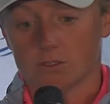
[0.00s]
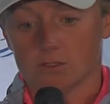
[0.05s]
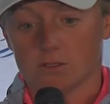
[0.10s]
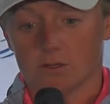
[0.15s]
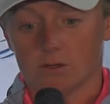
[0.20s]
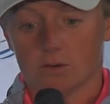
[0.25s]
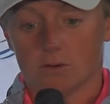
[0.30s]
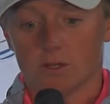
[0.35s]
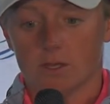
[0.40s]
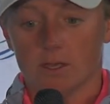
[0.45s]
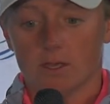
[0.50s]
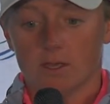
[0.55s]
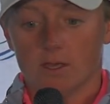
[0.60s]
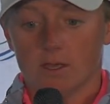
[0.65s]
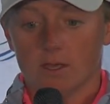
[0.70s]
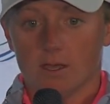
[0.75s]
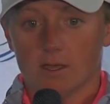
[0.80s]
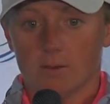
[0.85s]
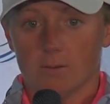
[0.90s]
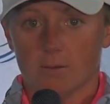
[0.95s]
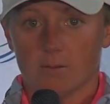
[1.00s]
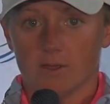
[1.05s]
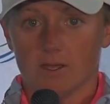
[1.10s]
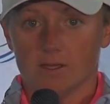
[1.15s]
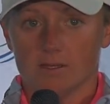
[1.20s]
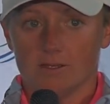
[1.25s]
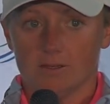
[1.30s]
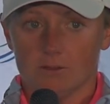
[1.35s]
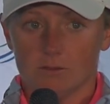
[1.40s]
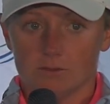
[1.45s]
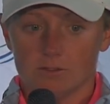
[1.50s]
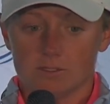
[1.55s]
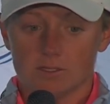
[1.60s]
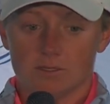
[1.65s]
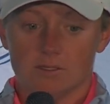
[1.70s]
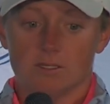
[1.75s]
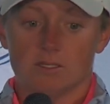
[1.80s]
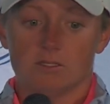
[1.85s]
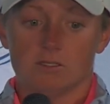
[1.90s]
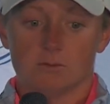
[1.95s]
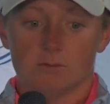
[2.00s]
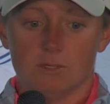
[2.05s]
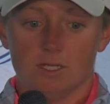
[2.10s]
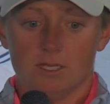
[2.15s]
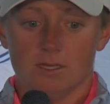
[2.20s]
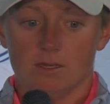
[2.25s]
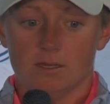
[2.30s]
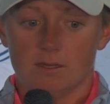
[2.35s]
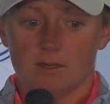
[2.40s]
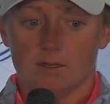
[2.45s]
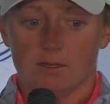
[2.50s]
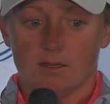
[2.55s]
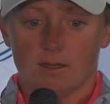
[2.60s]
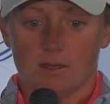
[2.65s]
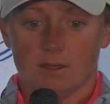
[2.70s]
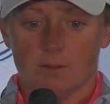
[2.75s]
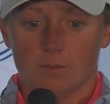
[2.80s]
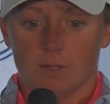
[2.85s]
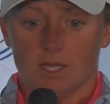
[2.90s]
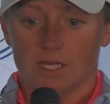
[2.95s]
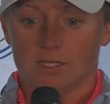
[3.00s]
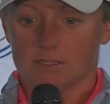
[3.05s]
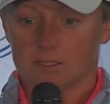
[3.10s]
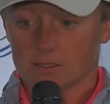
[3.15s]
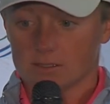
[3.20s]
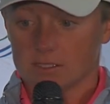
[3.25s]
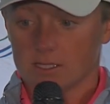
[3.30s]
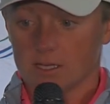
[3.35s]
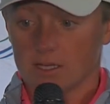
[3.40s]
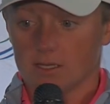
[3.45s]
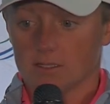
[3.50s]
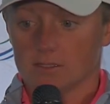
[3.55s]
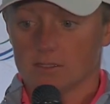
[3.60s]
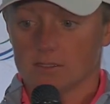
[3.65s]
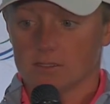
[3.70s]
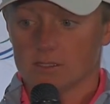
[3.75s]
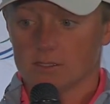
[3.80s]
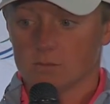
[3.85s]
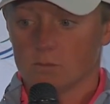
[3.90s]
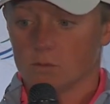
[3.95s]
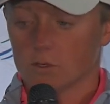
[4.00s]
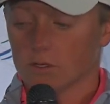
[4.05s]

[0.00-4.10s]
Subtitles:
So I'm kind of using this week as a test and